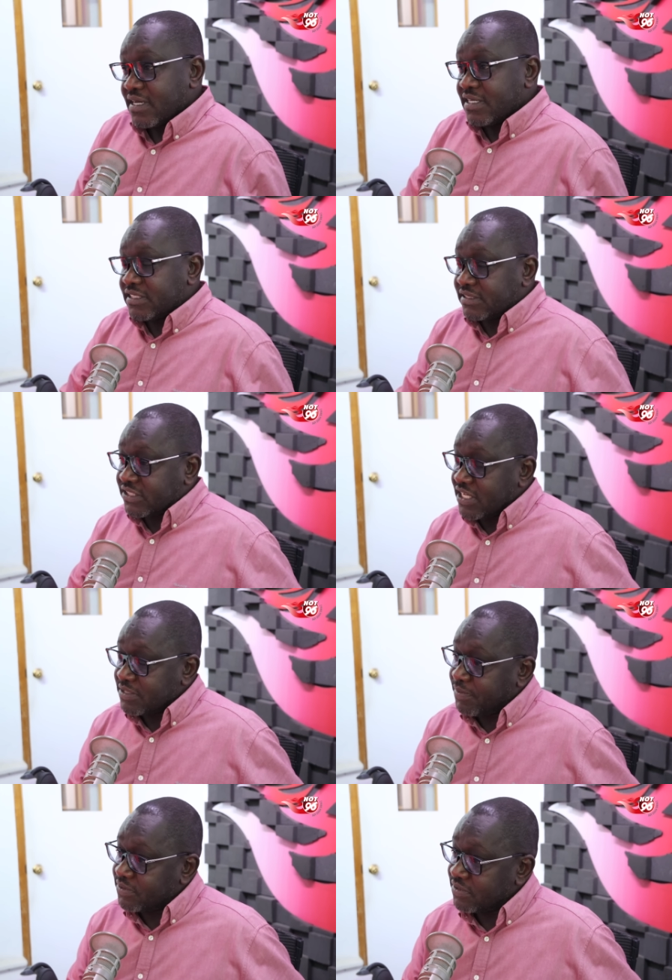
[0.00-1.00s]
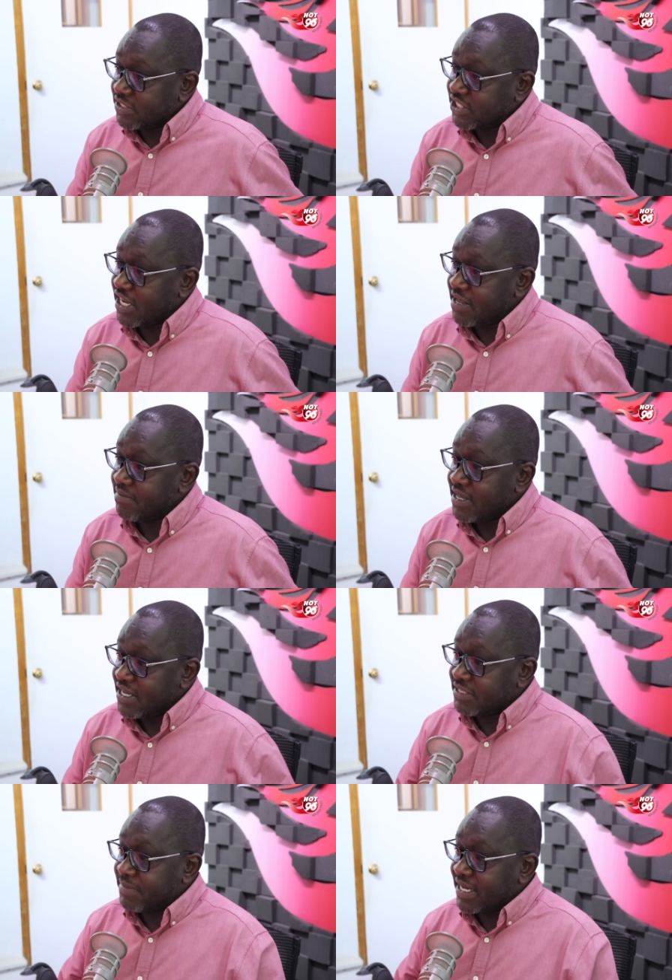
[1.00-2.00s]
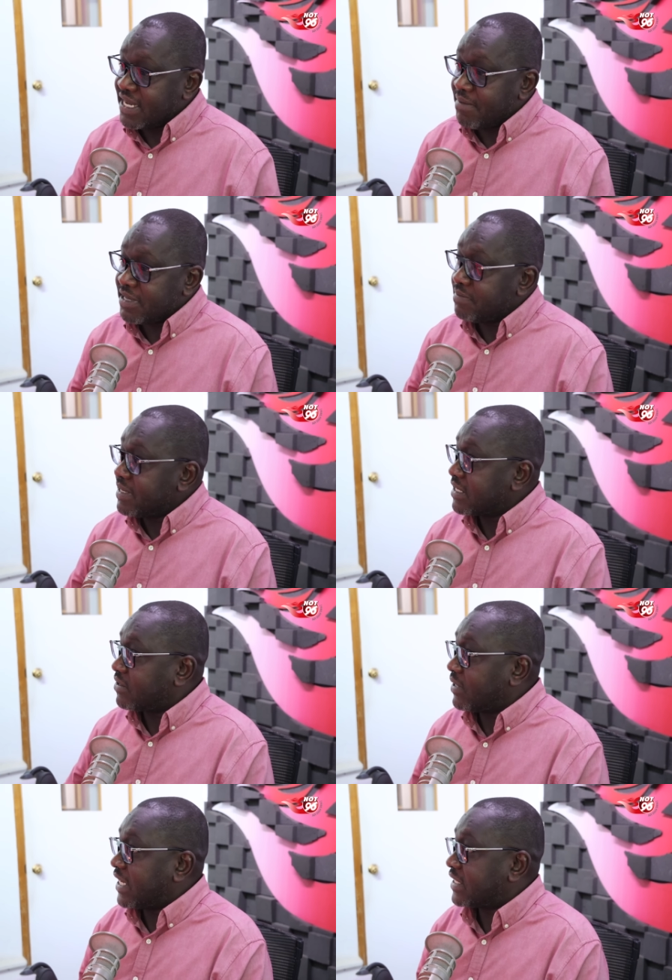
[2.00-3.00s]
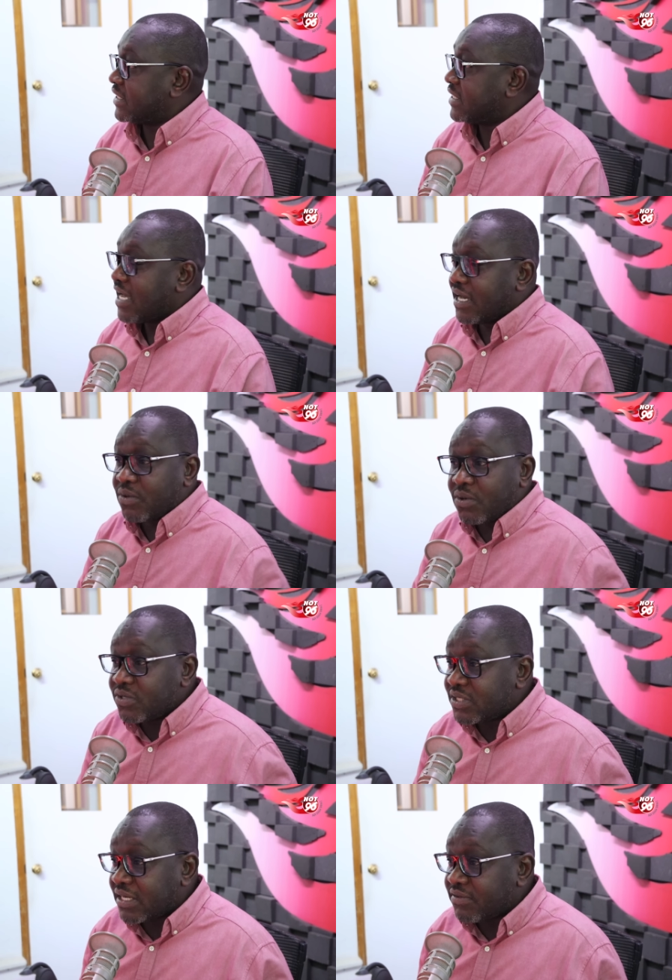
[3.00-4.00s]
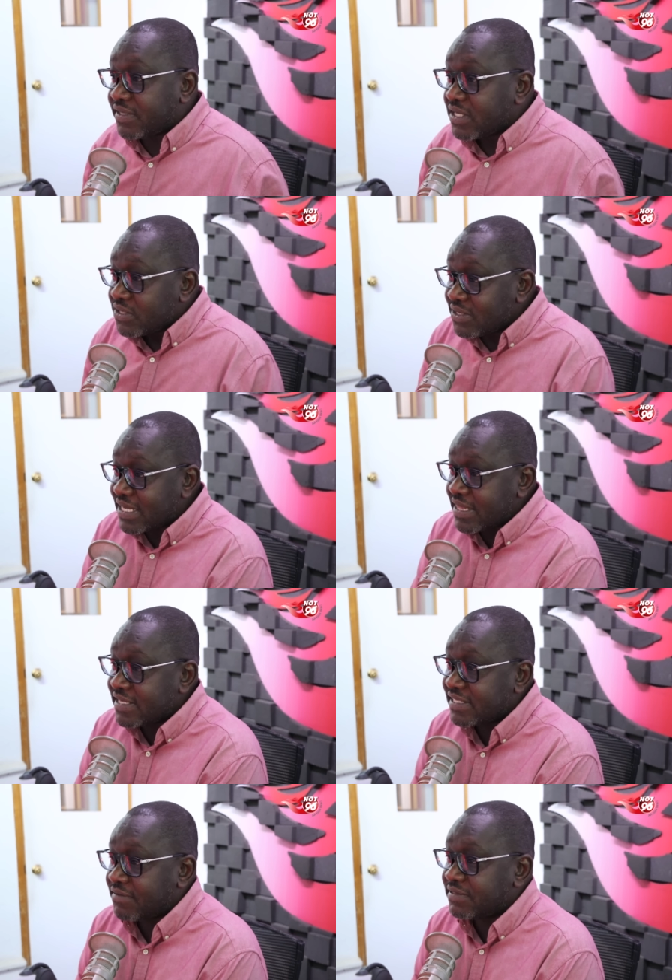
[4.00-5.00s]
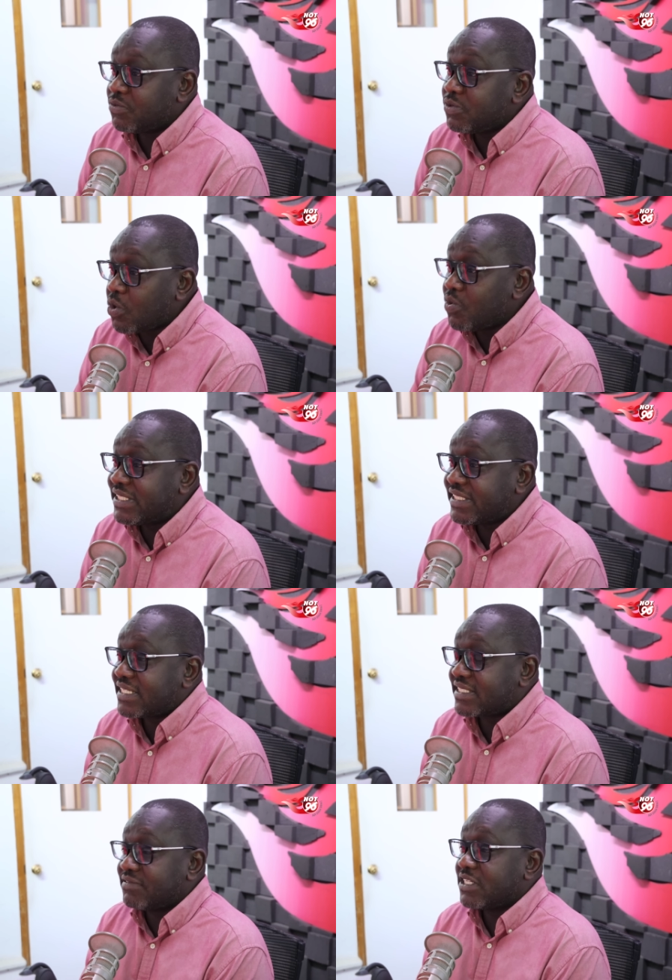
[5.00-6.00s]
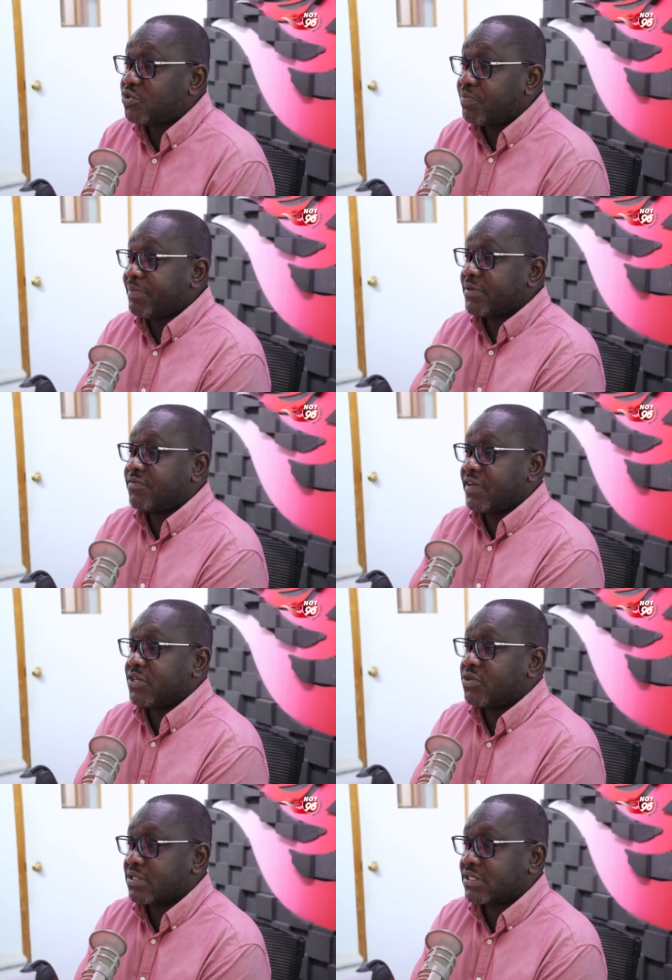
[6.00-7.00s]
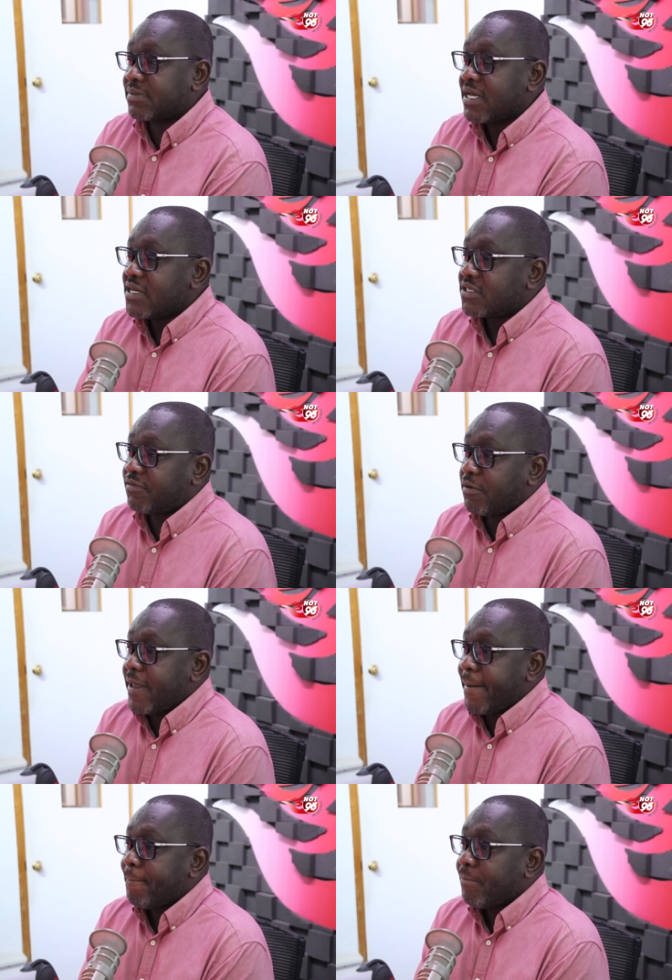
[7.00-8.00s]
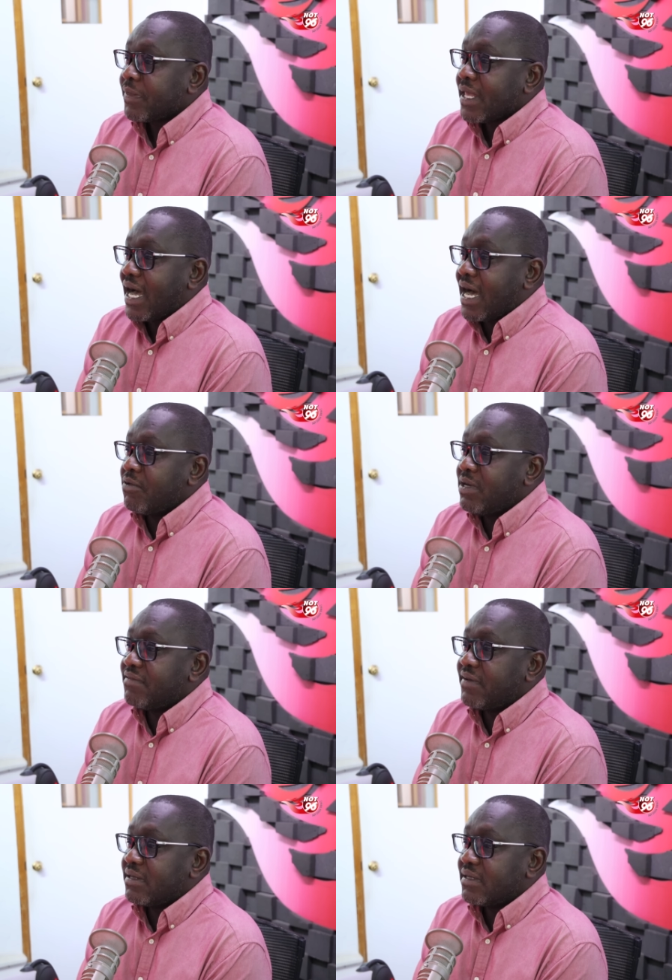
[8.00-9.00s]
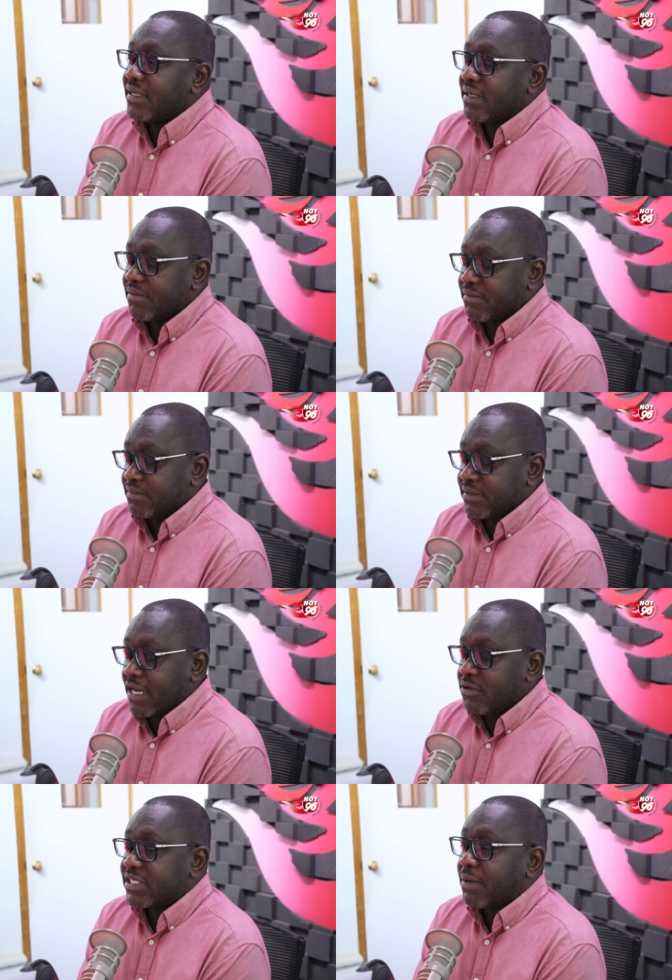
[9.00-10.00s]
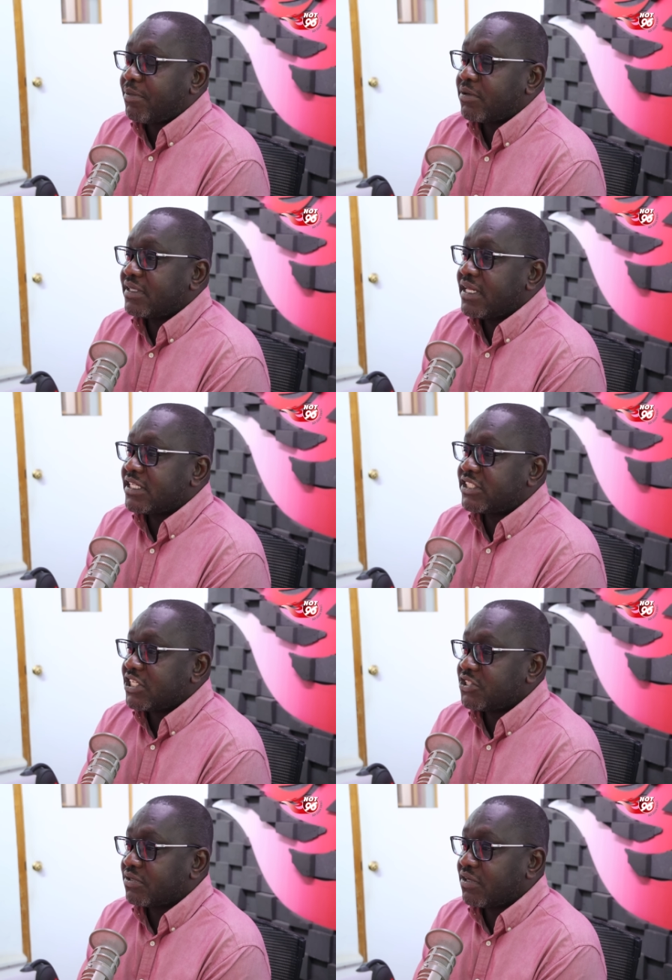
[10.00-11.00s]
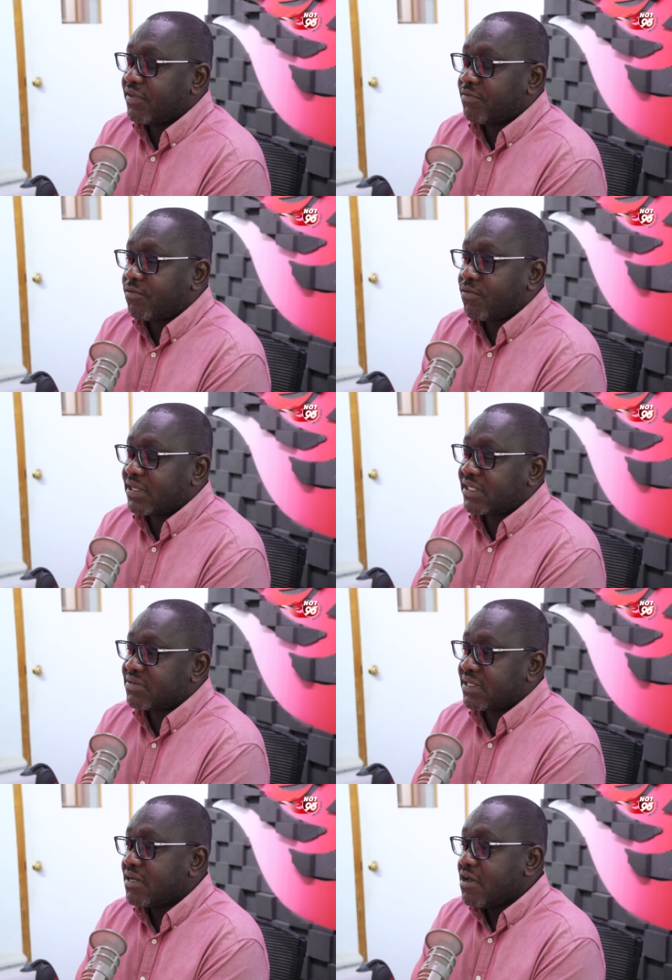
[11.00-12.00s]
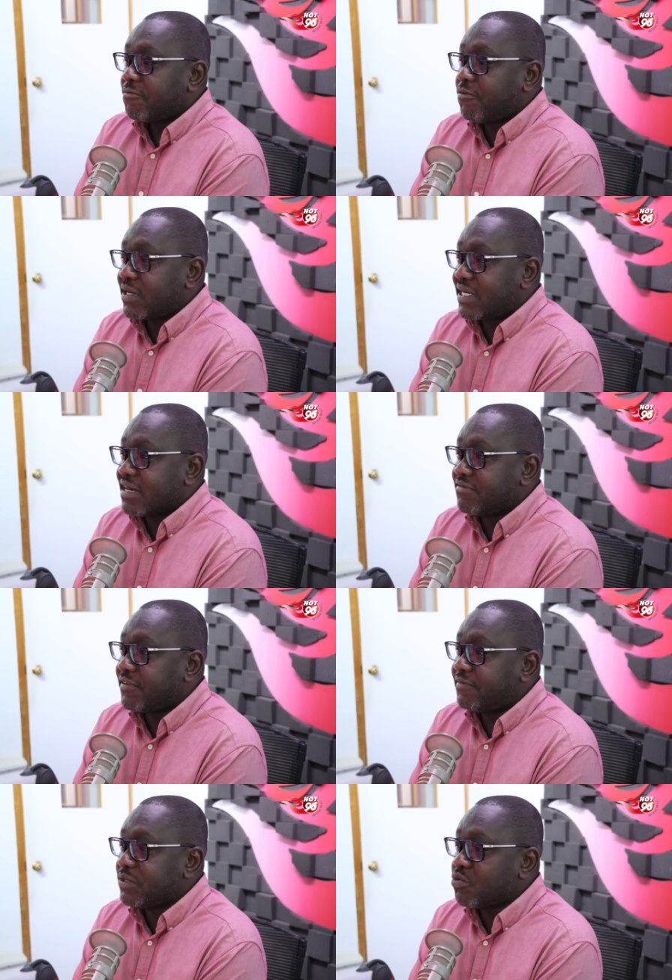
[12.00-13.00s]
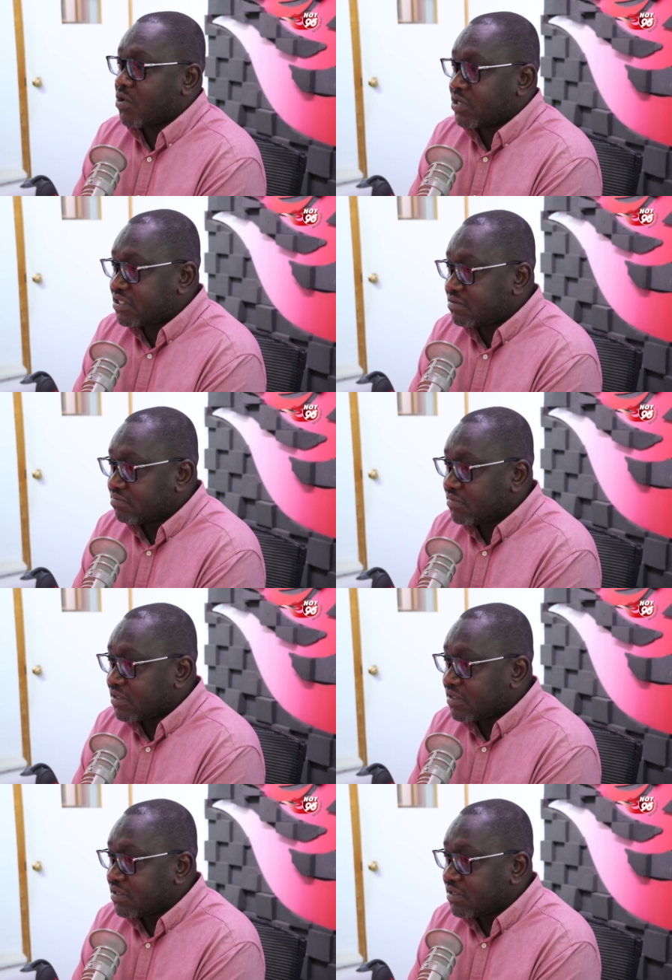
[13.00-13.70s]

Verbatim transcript: Is transport on time? Is my garbage being collected? And all those kind of things. Those are the services. So we take services to people's very doorstep. So for me, I'll even uh, I will support the retention of the 1,450 wards,